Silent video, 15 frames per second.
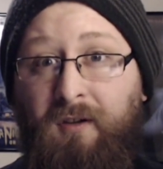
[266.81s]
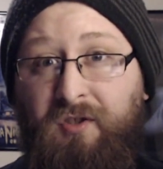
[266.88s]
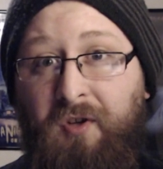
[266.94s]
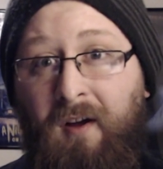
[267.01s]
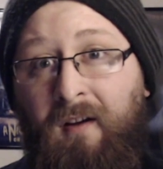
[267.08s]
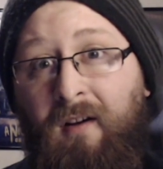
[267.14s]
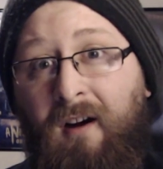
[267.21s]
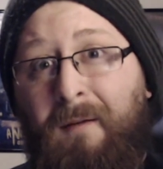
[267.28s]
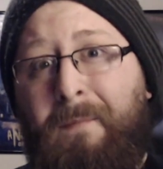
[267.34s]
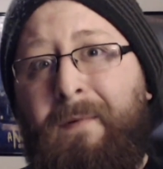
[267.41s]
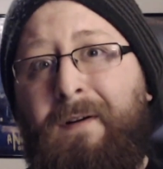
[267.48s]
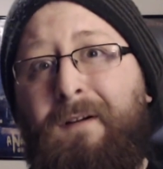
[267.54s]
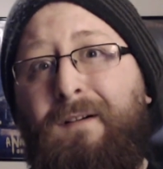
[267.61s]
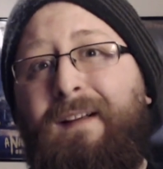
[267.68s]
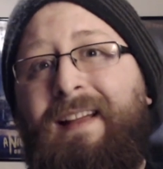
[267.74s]
John
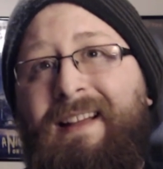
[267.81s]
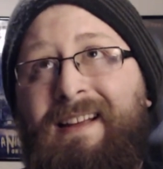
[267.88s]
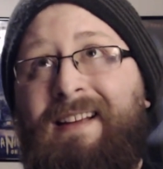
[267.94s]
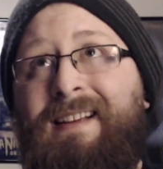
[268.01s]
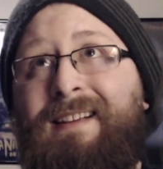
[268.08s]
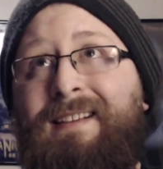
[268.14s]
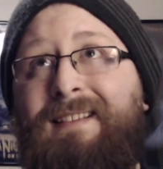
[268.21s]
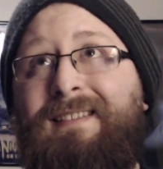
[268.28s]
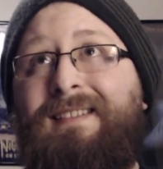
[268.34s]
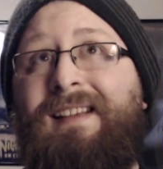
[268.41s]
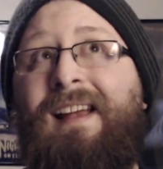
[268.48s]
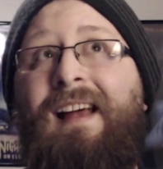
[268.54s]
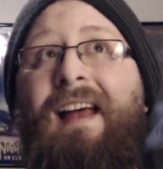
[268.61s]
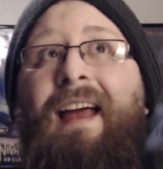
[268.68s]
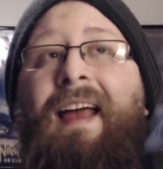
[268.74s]
Carpenter is
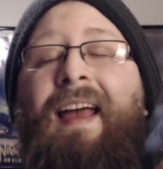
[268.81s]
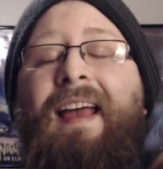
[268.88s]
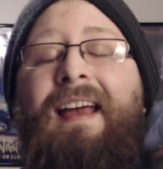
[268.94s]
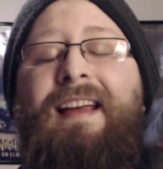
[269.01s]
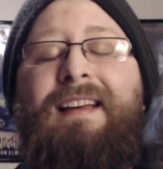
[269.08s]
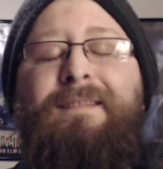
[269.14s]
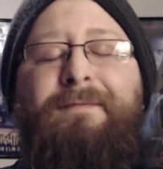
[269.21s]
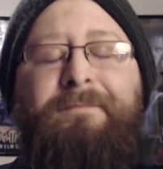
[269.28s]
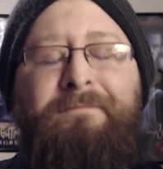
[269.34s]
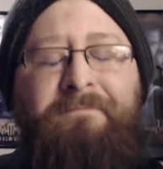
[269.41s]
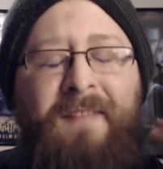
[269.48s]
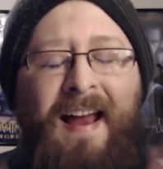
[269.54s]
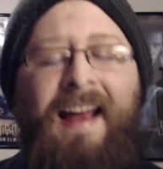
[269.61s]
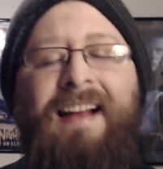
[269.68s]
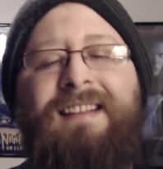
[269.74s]
a
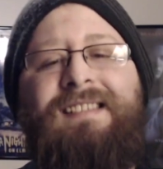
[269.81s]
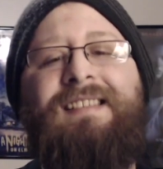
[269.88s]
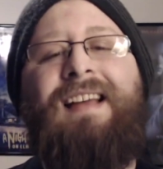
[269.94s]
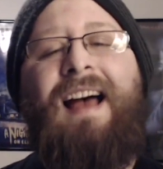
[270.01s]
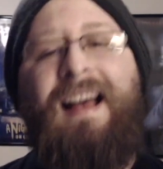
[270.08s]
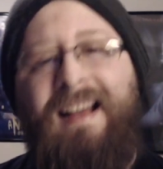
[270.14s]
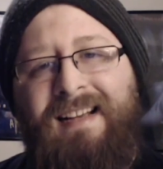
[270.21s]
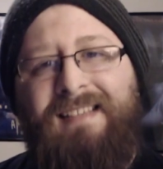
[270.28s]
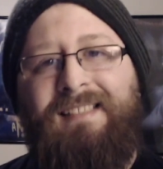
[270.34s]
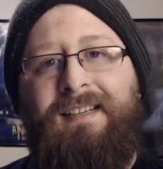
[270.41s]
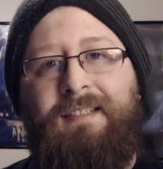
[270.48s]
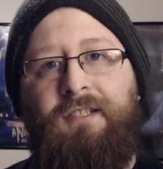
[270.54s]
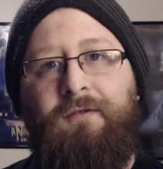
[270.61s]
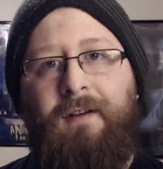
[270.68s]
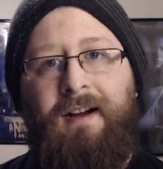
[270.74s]

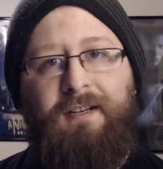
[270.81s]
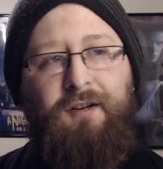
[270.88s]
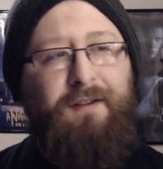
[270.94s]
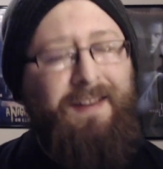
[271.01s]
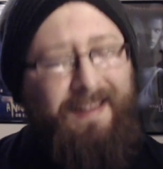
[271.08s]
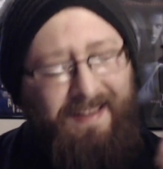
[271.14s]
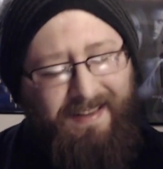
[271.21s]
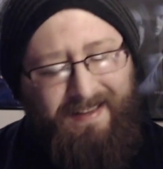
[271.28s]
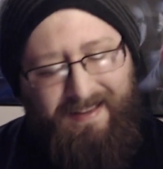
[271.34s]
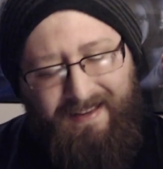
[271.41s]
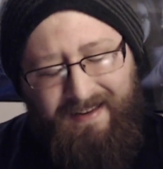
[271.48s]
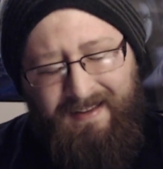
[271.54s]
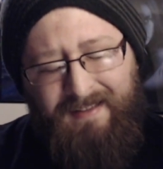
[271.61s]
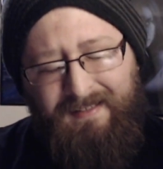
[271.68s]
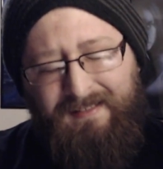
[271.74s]
fantastic director. He
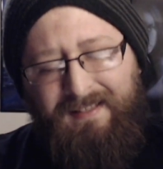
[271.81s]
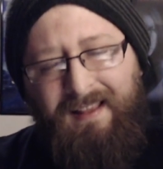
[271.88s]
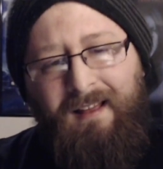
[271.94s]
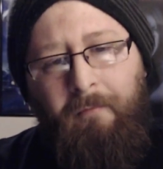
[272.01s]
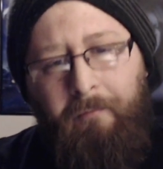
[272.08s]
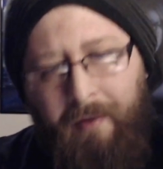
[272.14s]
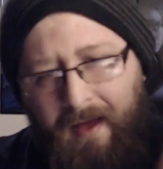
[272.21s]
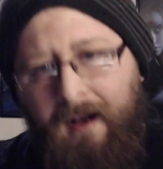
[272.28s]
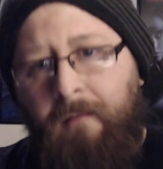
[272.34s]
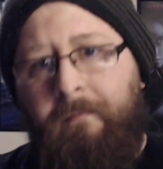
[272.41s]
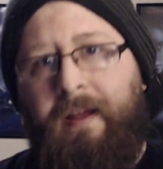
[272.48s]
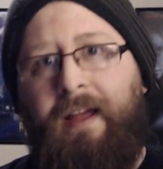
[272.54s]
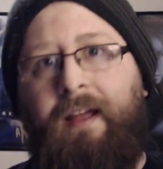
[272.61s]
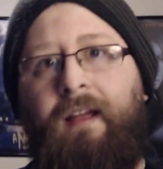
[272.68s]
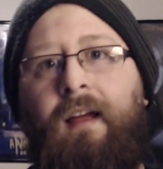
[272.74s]
is the
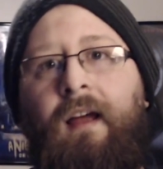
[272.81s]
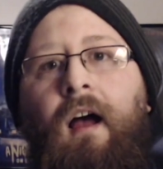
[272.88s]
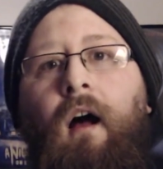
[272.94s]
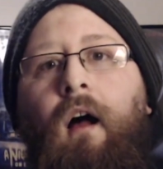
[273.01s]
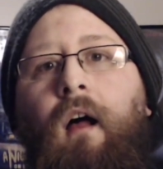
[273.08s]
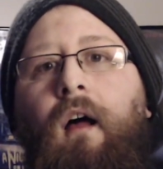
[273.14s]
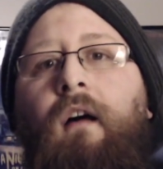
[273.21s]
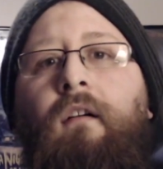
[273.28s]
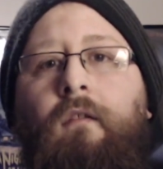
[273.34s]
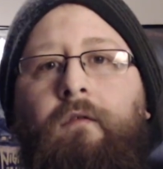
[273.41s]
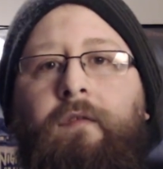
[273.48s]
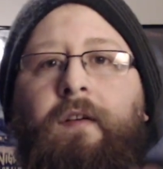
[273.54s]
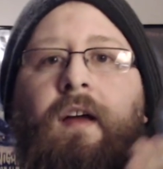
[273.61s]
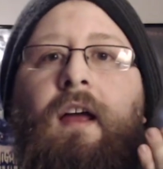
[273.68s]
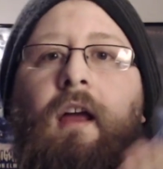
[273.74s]
epitome of
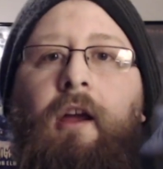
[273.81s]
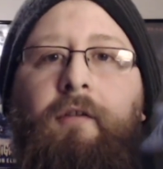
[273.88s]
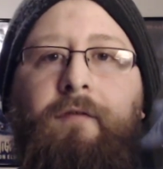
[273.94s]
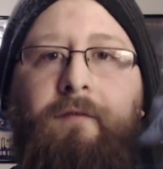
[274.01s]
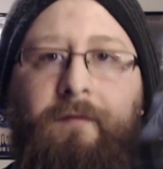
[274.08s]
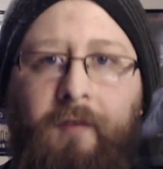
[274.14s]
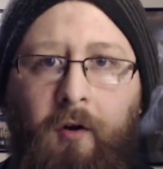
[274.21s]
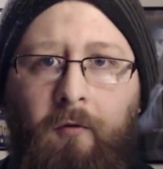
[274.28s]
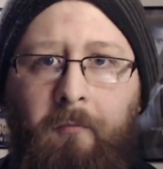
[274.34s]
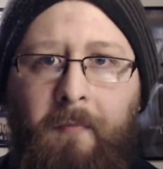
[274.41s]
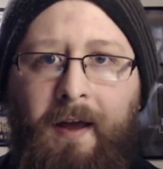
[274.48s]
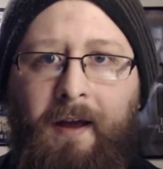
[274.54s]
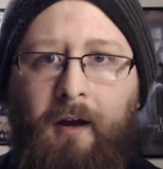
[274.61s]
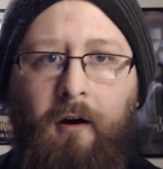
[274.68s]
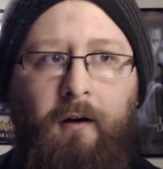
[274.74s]
a
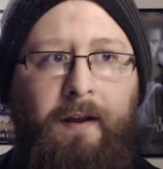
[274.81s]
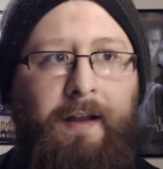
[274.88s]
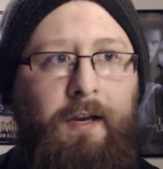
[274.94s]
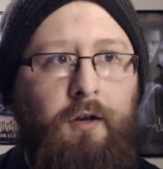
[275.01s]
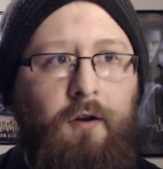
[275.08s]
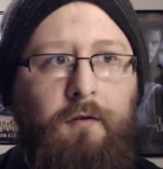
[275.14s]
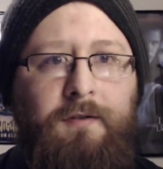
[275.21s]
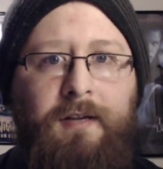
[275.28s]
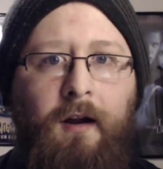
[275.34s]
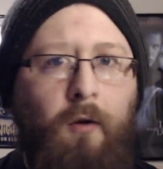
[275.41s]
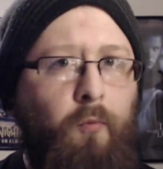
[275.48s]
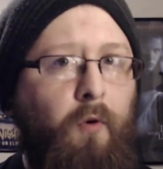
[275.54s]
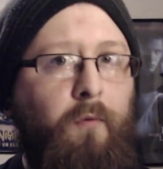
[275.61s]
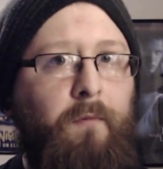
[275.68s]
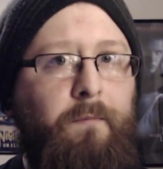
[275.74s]
filmmaker. He knows how to
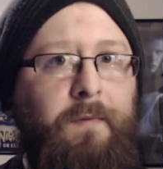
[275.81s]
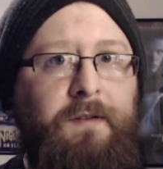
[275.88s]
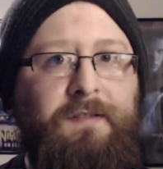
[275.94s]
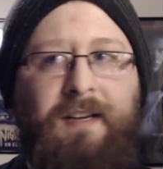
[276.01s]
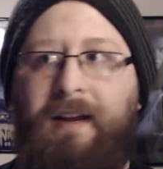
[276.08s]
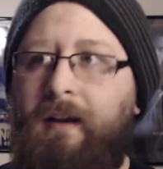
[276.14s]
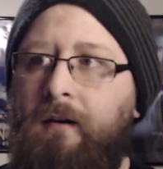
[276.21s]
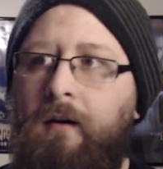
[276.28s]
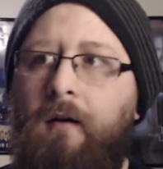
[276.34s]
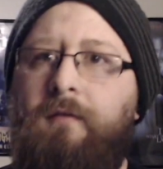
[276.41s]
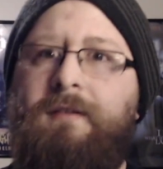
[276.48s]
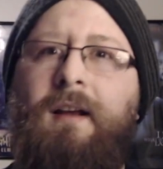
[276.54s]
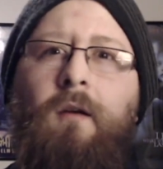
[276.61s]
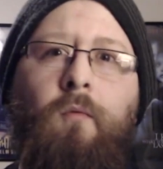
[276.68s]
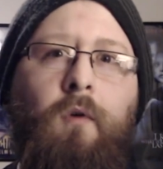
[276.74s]
work with music, he
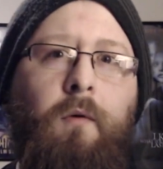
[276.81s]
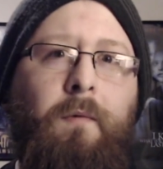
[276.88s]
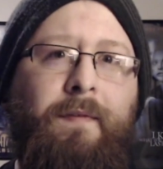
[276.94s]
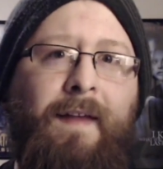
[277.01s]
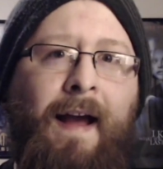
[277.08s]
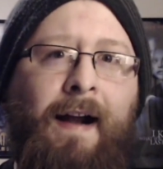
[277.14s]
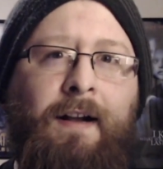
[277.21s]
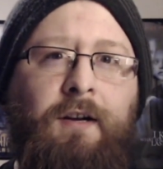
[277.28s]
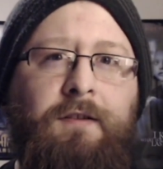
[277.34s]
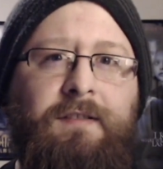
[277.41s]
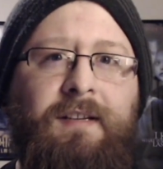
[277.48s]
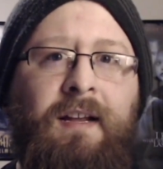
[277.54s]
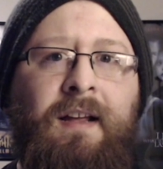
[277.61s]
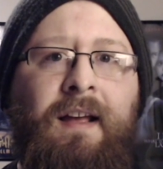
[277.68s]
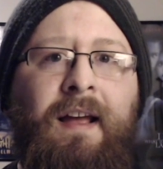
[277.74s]
knows how to work with actors,
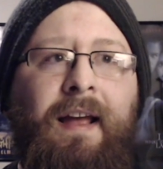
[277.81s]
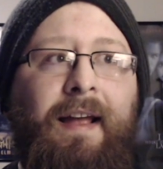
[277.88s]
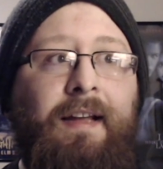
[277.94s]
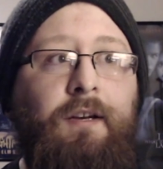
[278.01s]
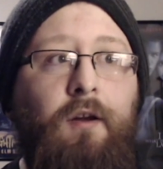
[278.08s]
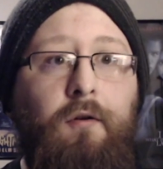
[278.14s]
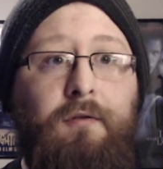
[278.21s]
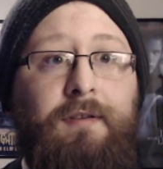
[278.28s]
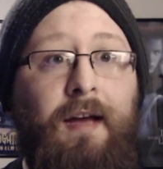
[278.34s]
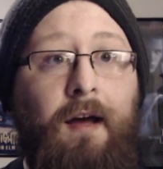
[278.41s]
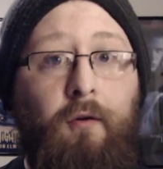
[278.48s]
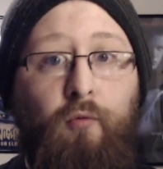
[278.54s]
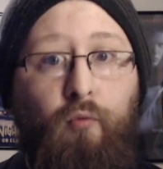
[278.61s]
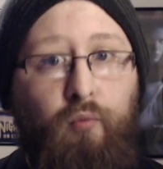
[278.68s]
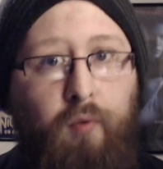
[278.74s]
he knows how
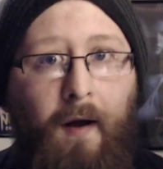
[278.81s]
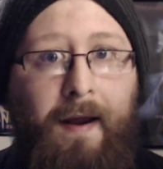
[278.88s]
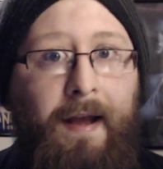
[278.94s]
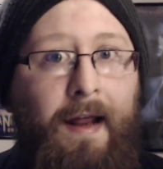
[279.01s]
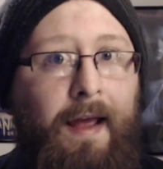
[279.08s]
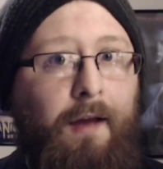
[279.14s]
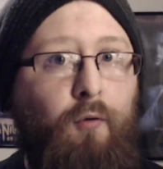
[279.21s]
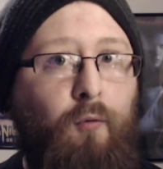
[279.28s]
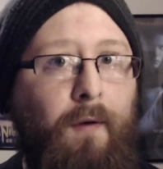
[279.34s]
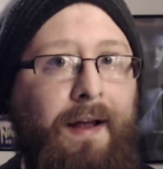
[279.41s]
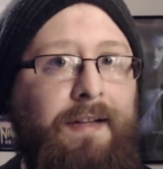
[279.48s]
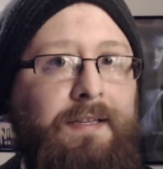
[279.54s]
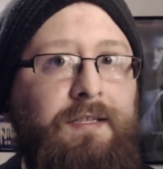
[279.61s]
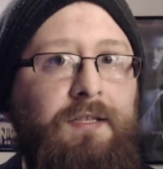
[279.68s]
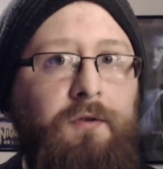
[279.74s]
to write a
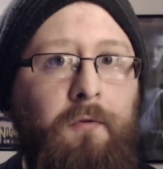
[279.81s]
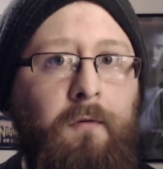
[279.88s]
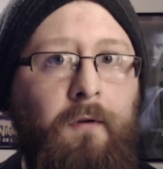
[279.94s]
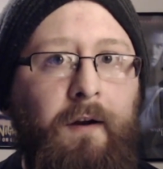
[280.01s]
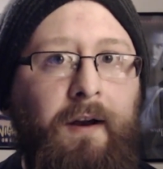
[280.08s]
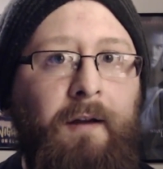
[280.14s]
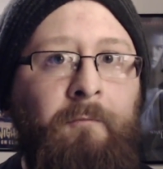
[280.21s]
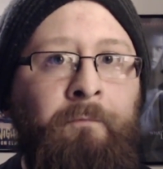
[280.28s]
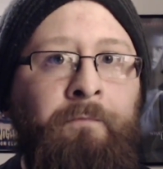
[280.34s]
great story.